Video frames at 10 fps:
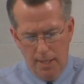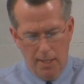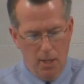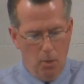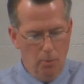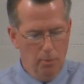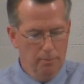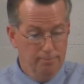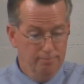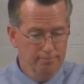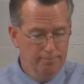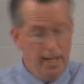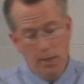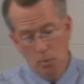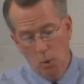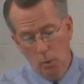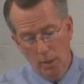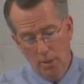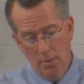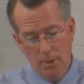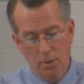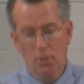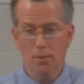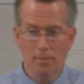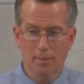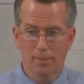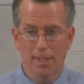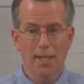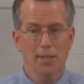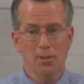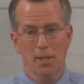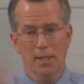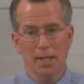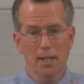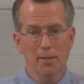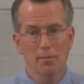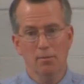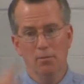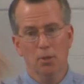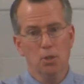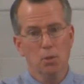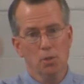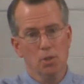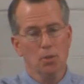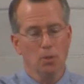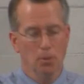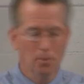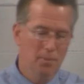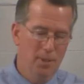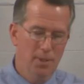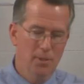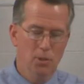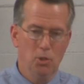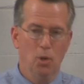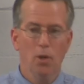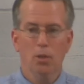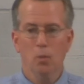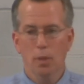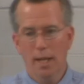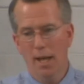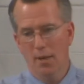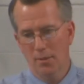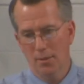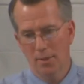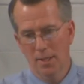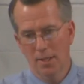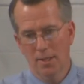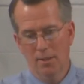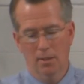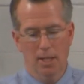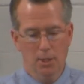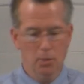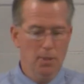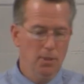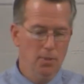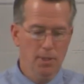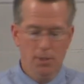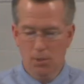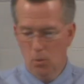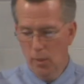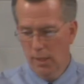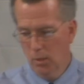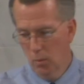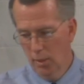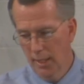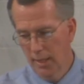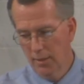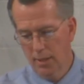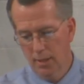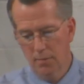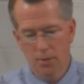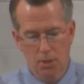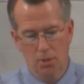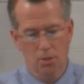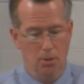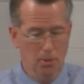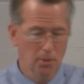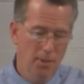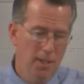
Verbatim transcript: that help. And the more we do this, again, it's like a virtuous circle the stronger we'll get. The less we do this, the weaker we'll get. It's like a vicious circle.